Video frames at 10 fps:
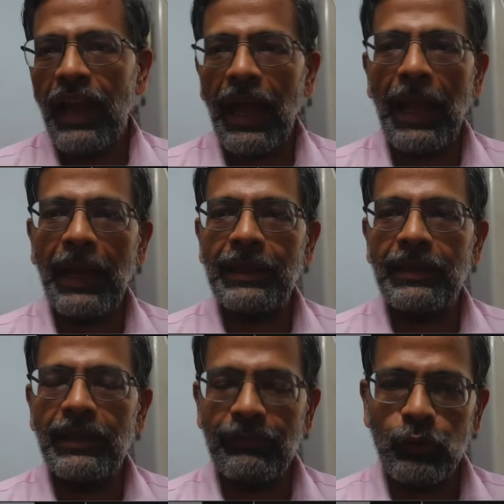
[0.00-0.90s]

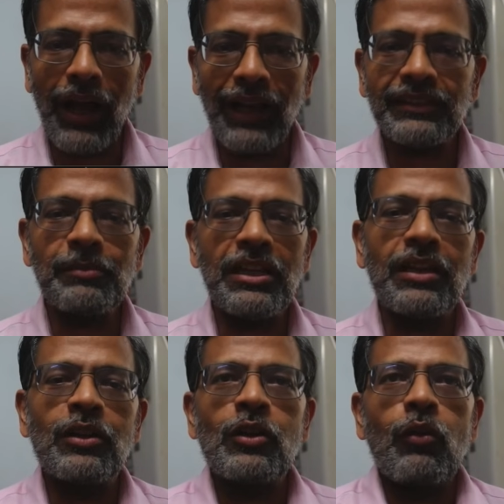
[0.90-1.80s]
And if you ask
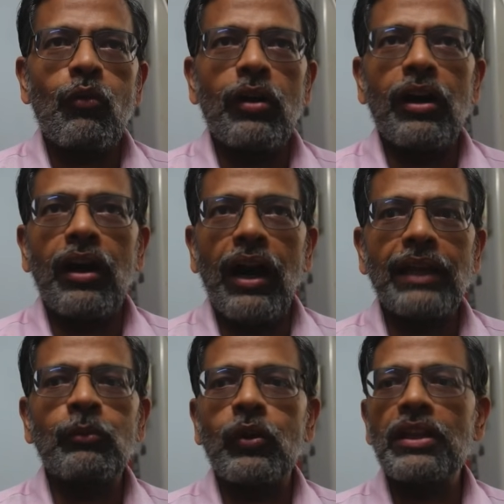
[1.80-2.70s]
me,
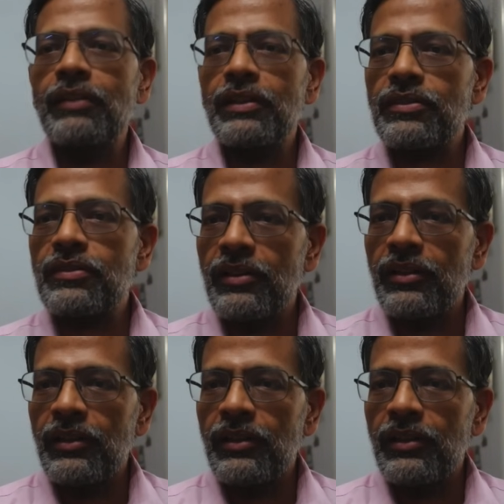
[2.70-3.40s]
I'm going to invest